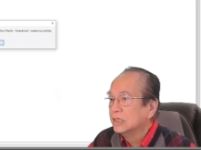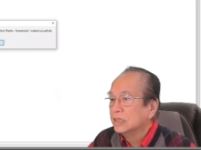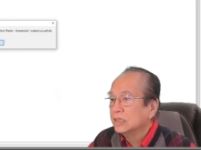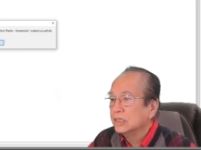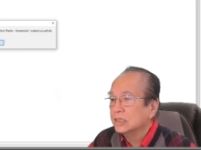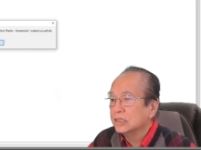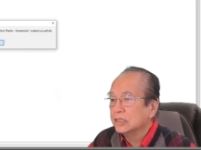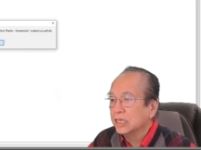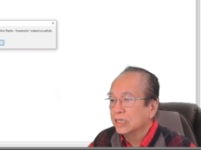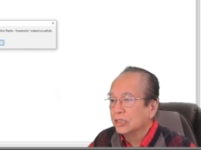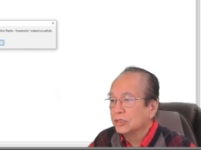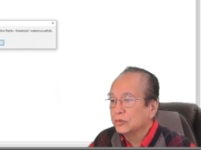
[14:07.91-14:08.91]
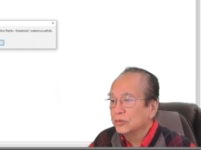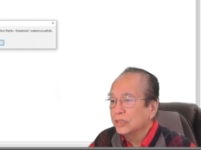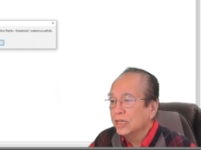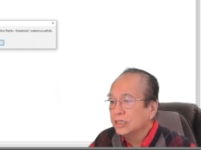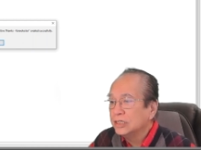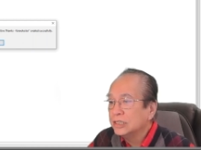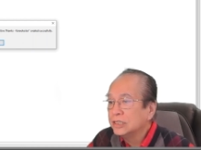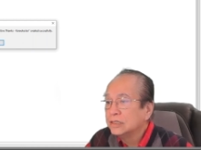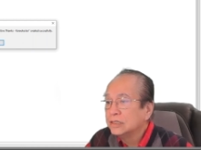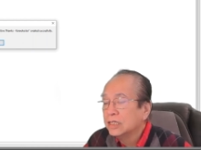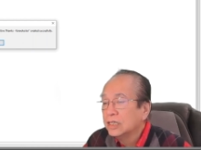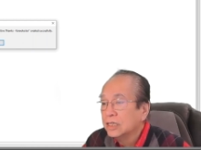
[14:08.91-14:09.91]
It's gonna create it.
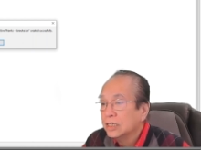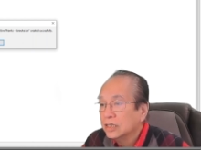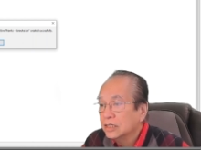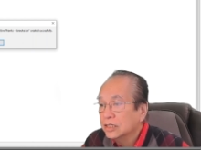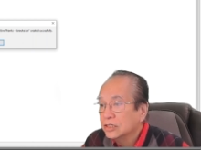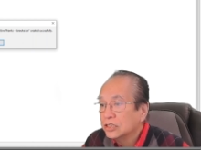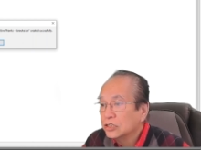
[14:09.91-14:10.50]
It's